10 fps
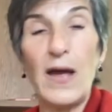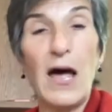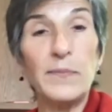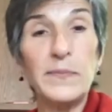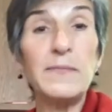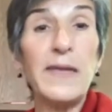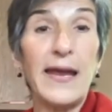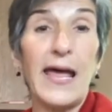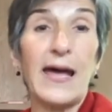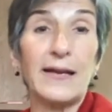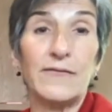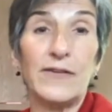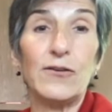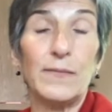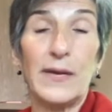helped me make
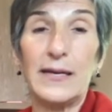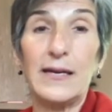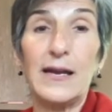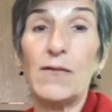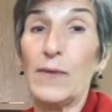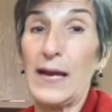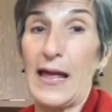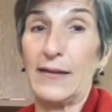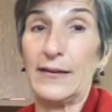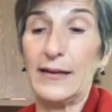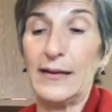Activate Your Money a reality.